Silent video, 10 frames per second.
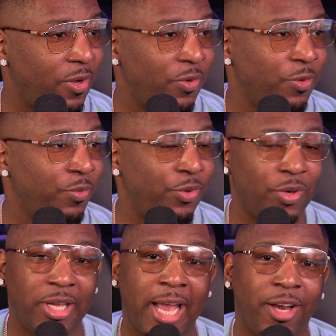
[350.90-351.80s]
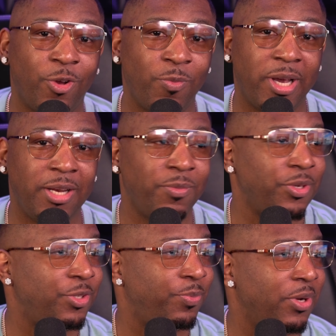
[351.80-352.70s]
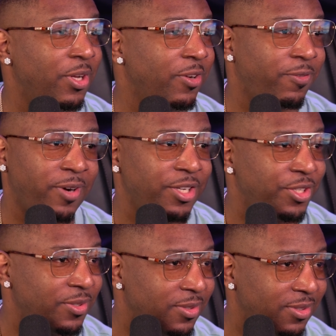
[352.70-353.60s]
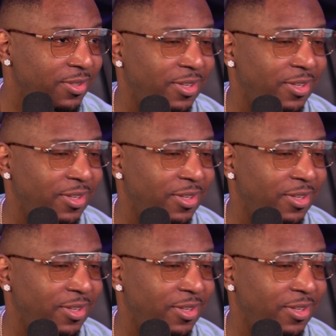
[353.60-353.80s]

You know, you, you ain't got no money, but you plug front you.